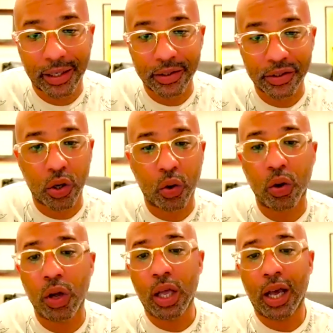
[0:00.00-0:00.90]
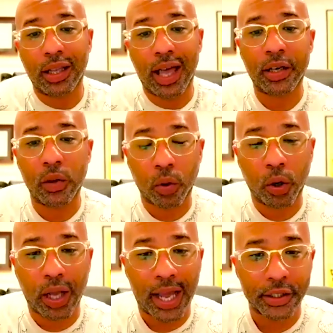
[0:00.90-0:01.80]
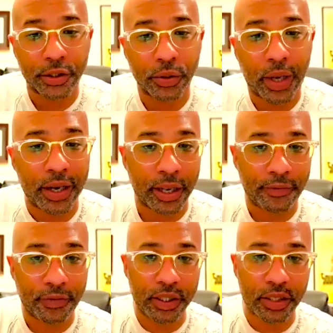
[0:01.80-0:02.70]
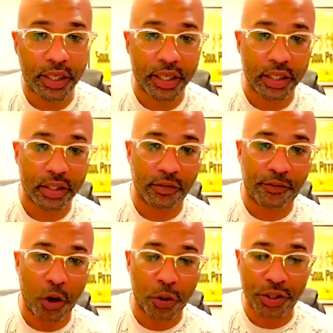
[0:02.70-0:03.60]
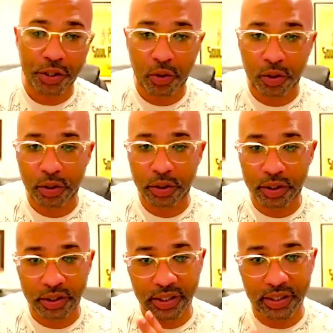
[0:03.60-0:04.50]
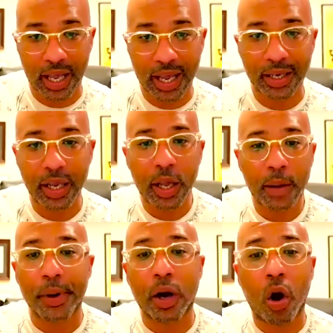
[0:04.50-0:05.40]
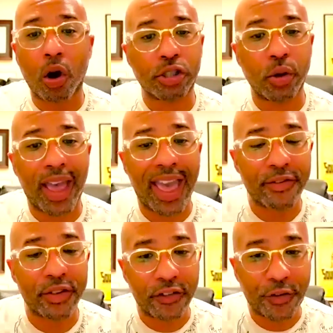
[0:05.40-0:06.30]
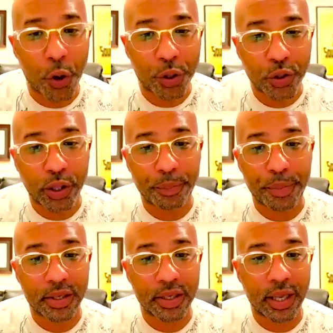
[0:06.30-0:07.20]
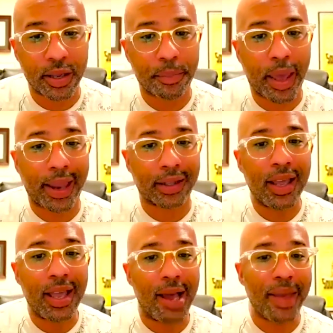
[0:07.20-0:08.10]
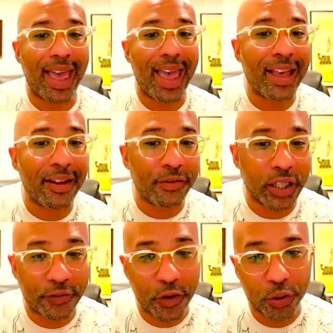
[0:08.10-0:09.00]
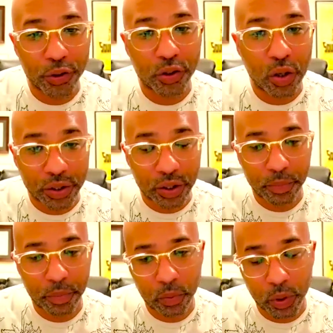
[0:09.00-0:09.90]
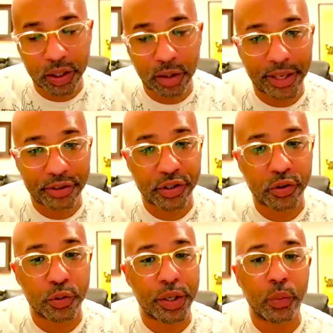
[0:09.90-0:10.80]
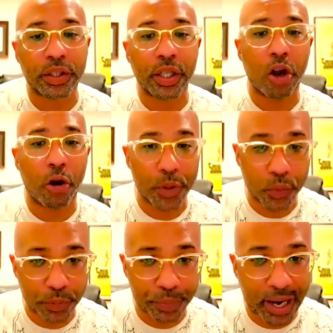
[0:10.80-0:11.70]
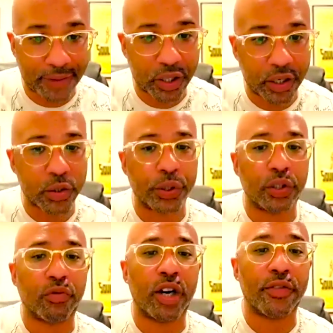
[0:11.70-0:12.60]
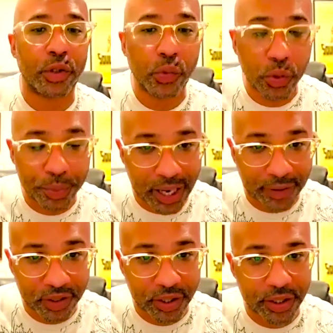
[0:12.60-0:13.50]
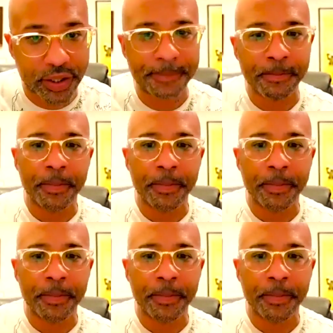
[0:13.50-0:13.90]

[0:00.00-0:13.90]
So a lot of the work I do at Netflix is focused on the design, but also heavily focused on the business impact. I'm heavily focused on what the metrics will be, what the numbers will be after this, what the revenue will be after this.